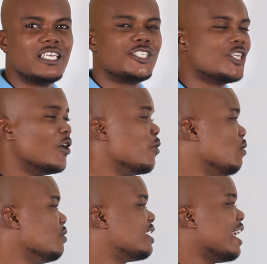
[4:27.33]
So
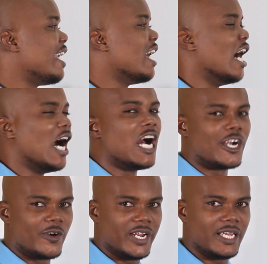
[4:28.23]
you say
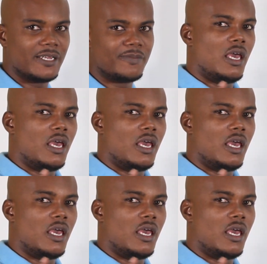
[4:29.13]
hungry.